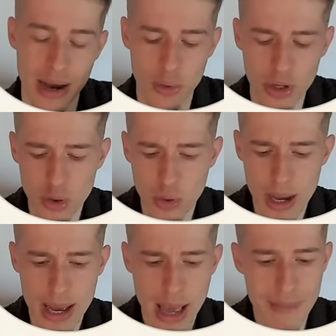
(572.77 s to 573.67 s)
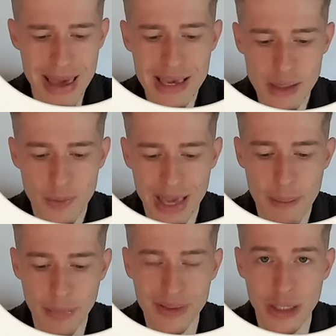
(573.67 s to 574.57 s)
How can you make something
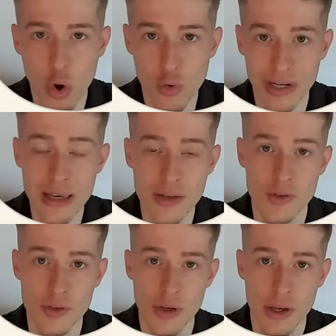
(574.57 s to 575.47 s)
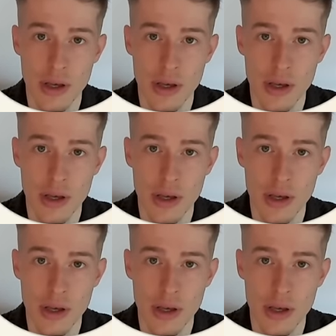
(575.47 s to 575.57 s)
happen that already is?